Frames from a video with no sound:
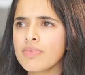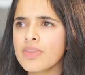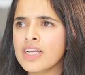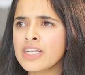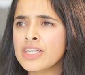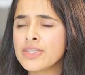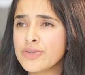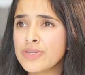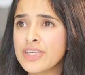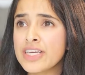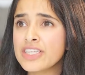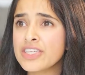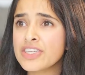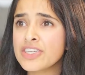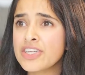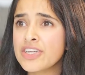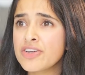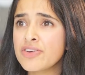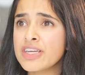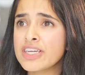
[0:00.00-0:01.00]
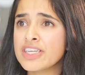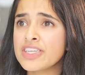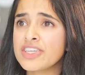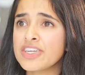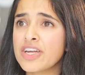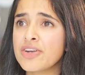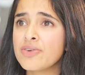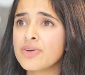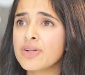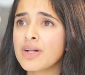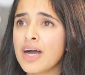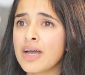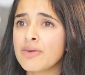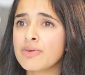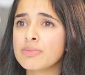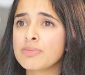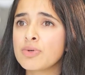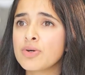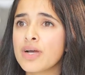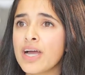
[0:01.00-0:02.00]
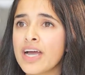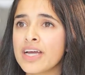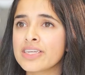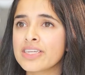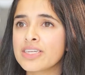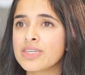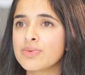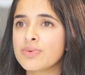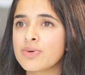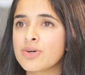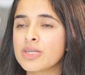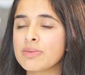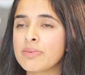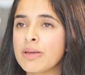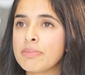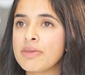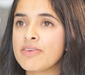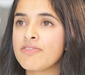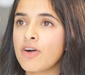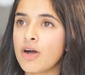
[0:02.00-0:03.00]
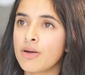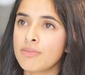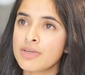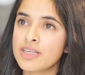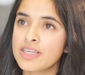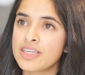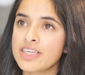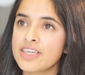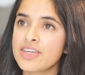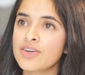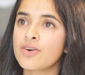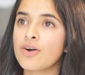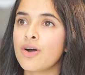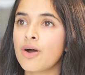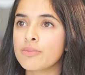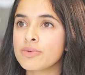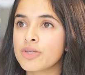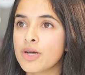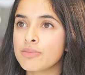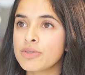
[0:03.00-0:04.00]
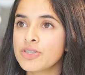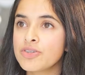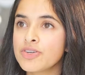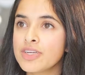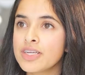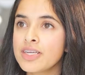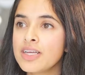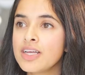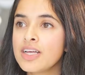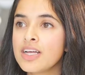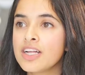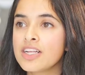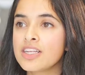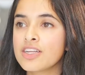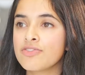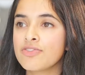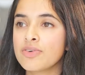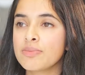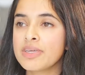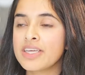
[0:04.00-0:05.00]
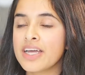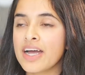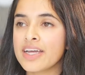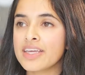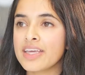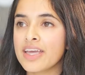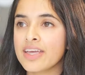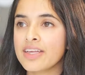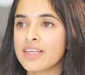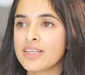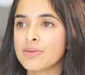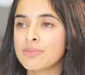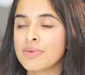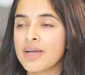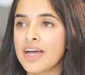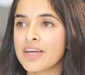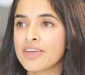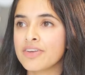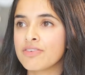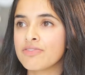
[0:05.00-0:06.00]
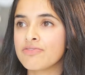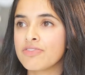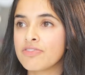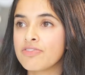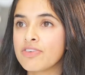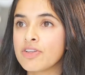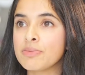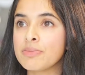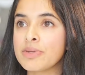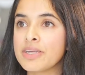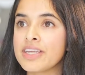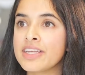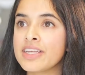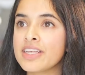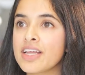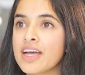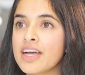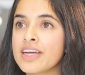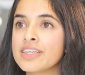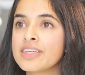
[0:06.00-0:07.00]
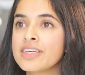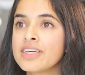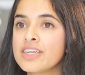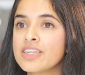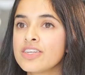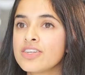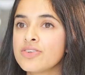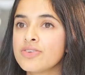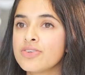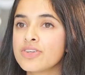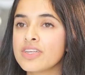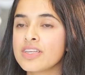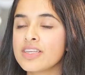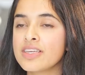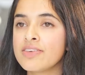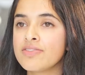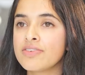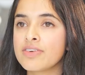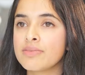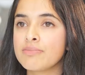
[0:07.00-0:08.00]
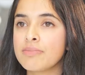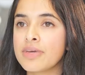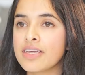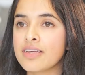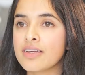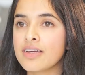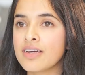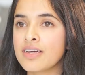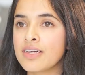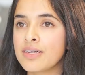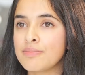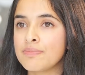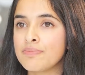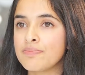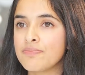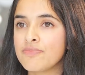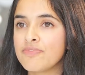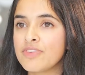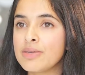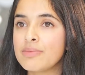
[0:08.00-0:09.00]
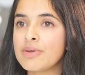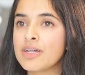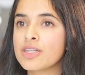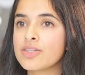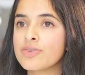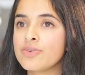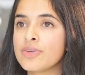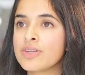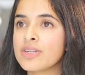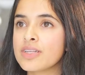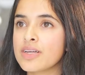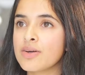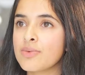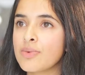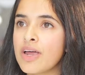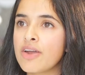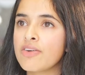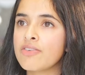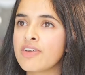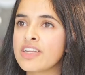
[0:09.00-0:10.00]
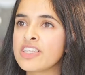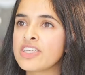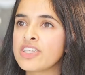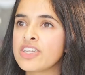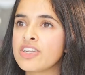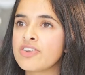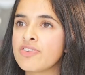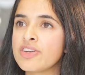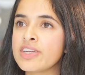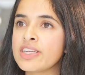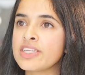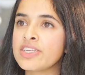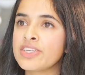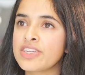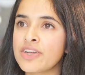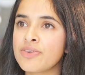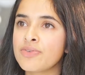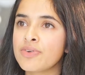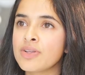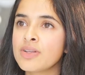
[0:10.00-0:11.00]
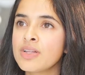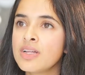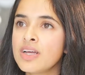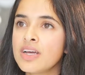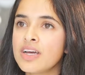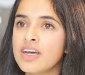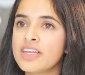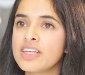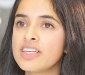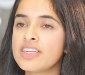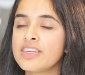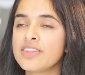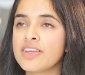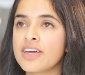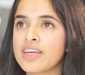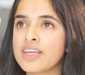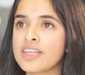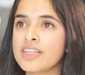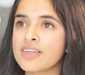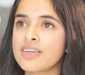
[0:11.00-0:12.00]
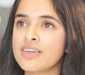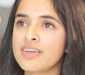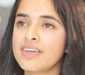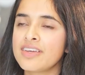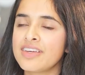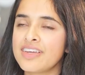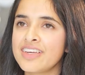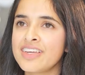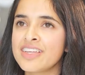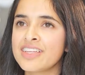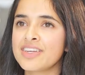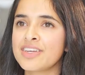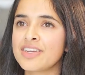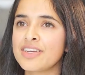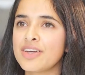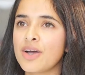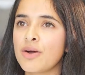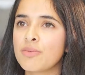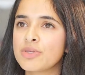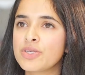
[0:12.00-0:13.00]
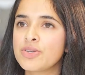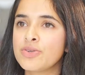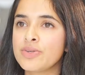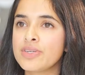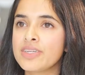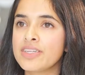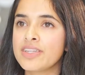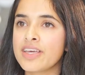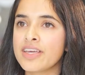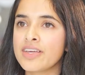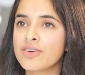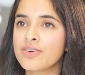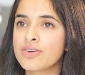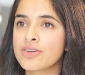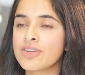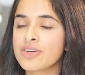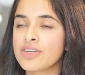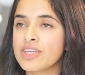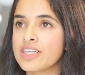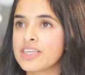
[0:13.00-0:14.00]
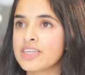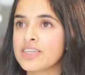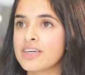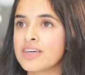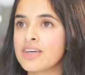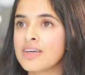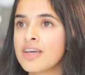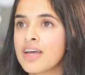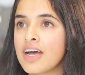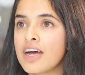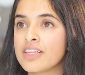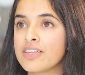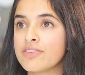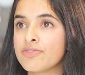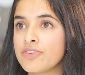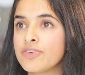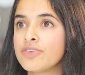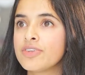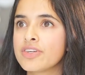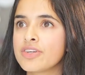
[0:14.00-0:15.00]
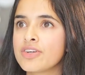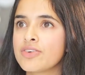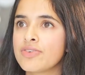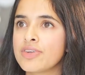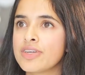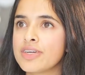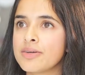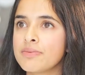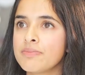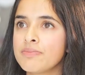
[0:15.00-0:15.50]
study engineering in general. I was more guided towards maybe pharmacy or optometry. So for me, I gained some kind of fulfillment inside to just even make female students aware of engineering in general and see that it is an opportunity they could consider as a future career.